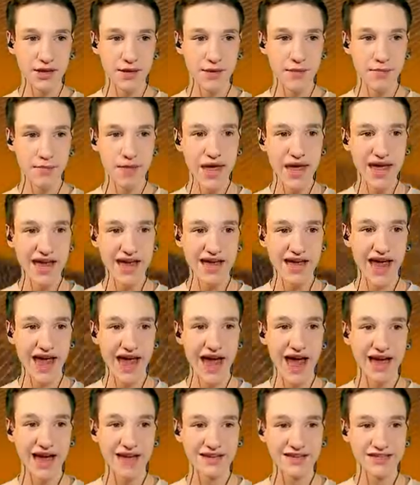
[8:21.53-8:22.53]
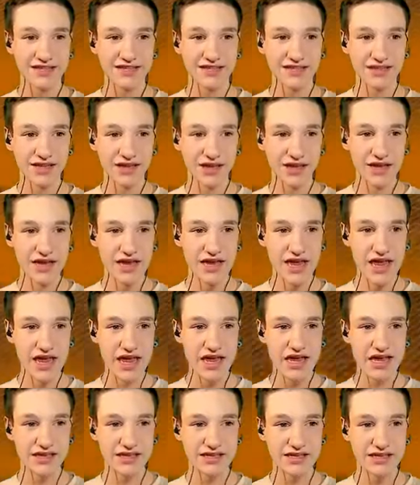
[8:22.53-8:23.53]
pickaxe
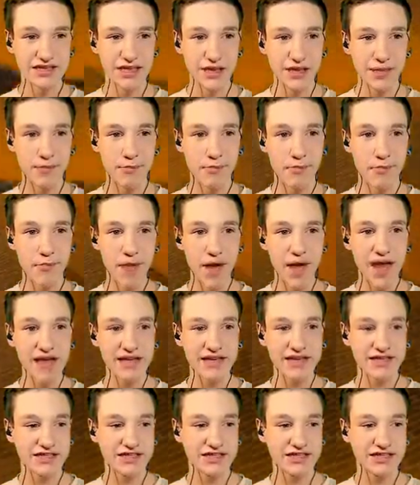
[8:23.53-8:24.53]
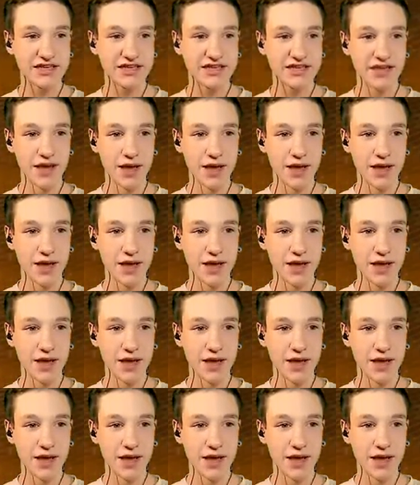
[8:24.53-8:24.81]
is the best